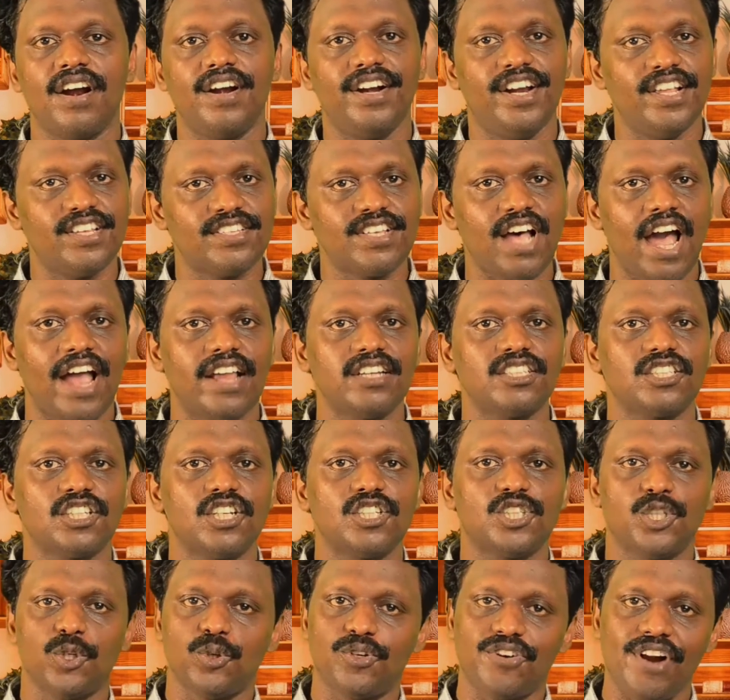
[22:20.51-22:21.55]
are
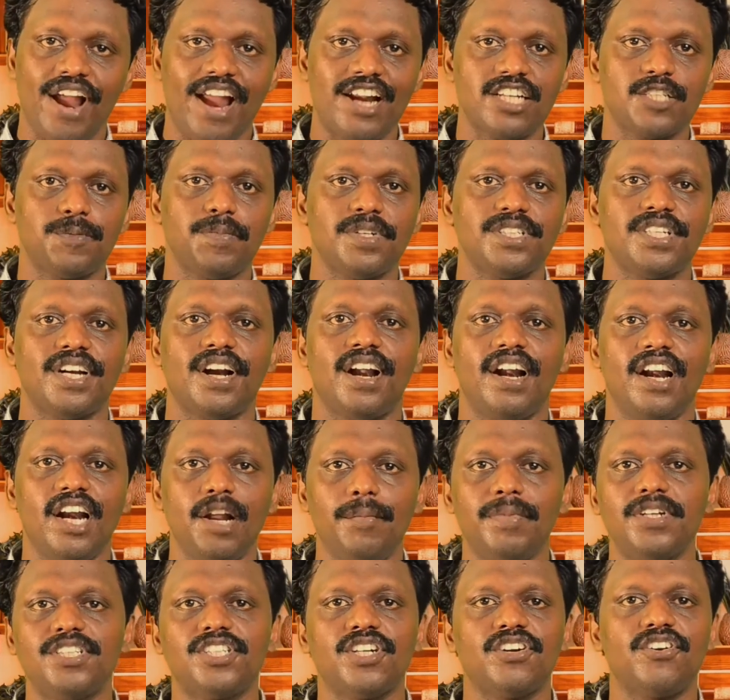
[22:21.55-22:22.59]
designed to transmit a
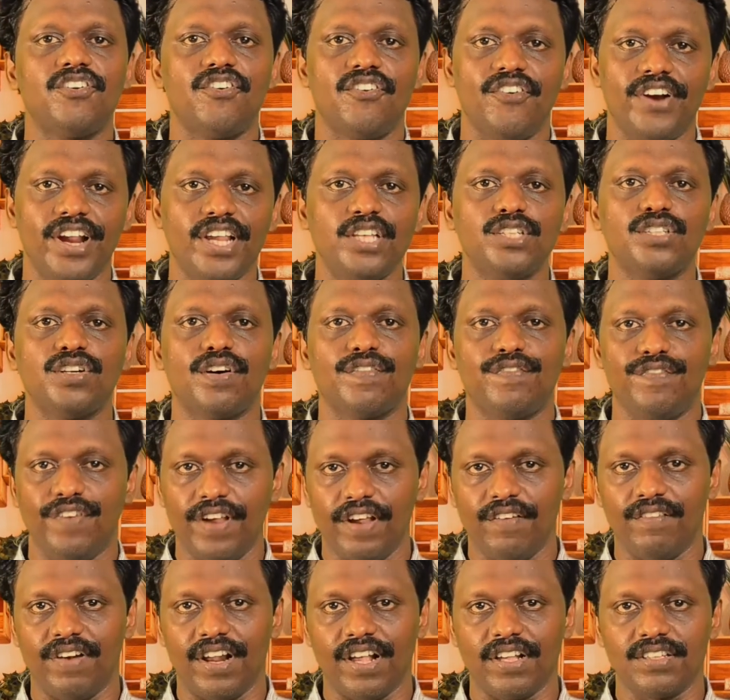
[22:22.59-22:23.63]
limited range
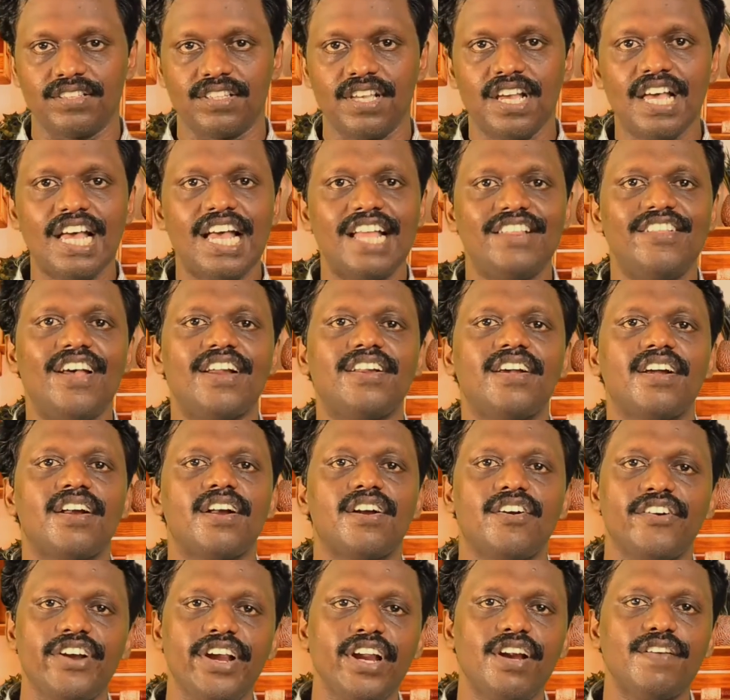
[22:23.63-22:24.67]
of wavelengths
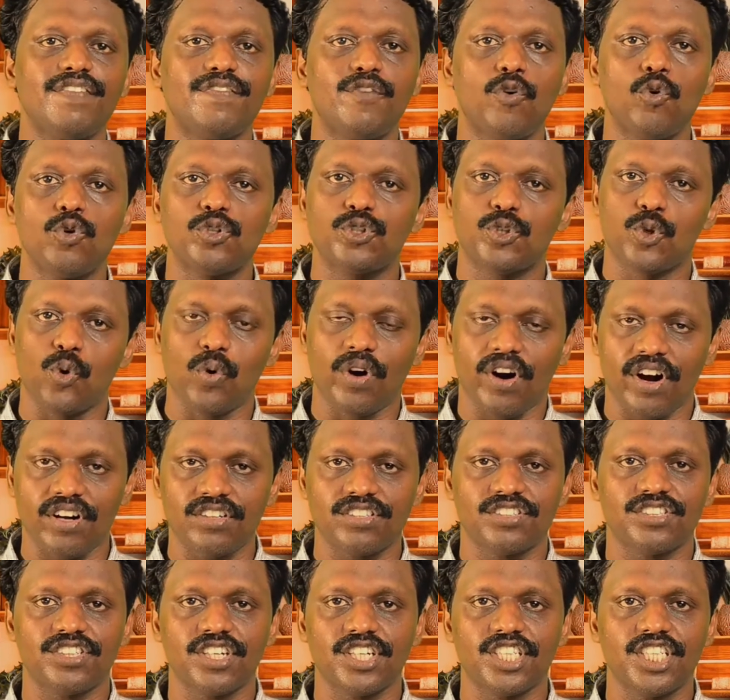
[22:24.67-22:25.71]
that are reinforced
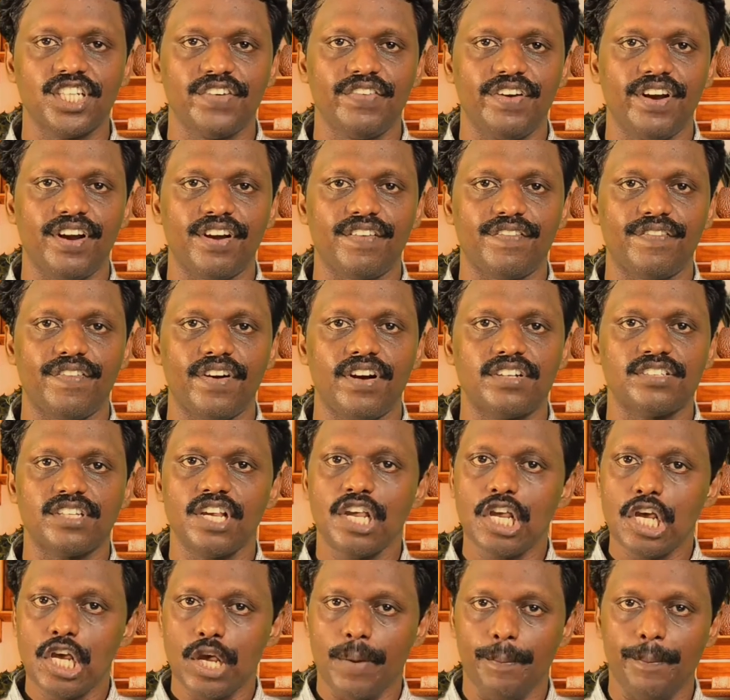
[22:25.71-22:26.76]
through constructive
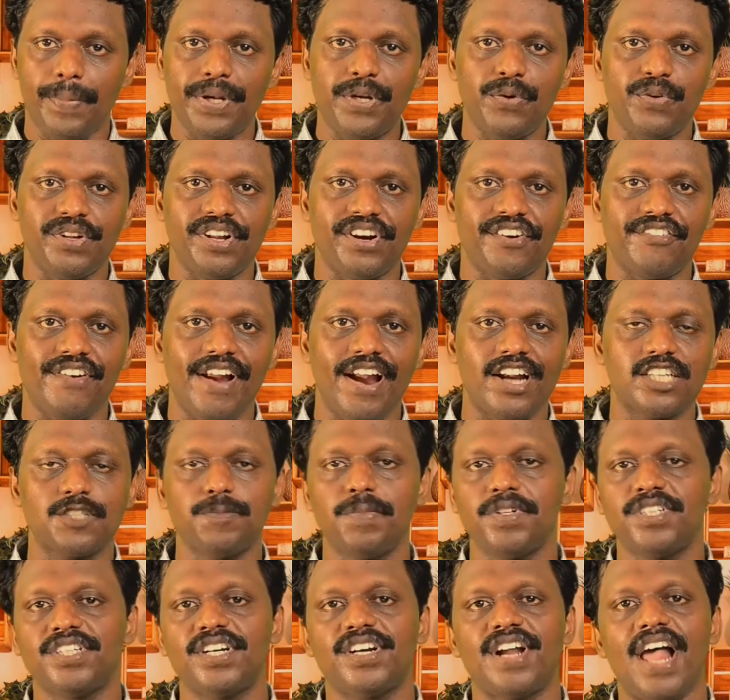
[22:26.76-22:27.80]
interference between the
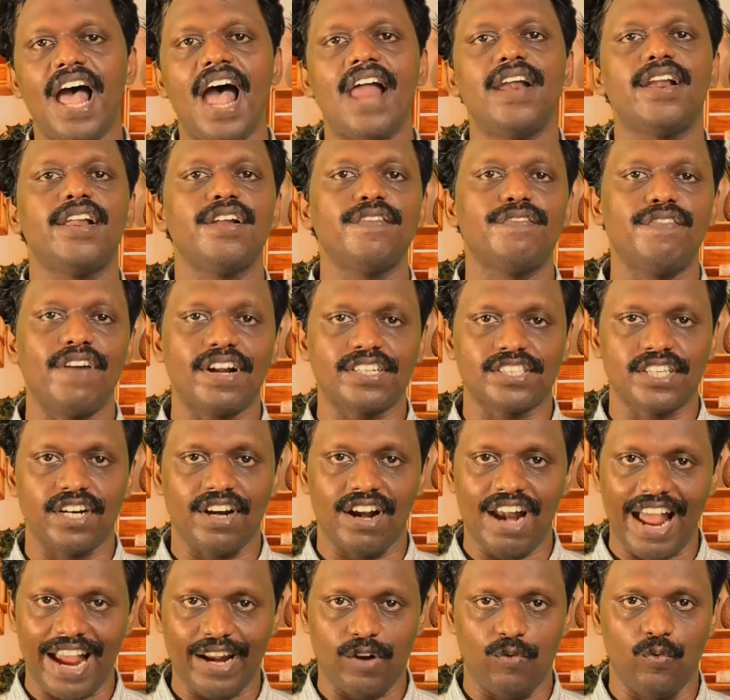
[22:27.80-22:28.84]
transmitted and
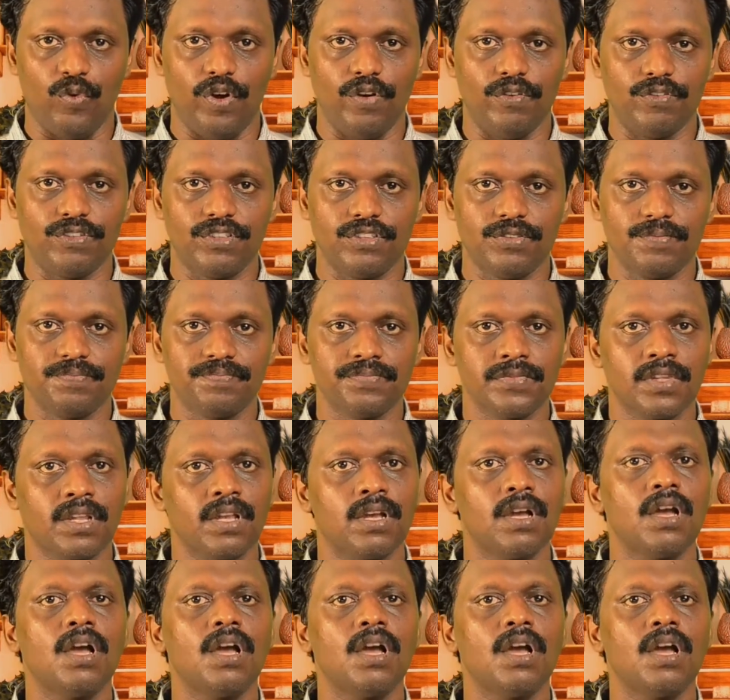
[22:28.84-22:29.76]
reflected light waves.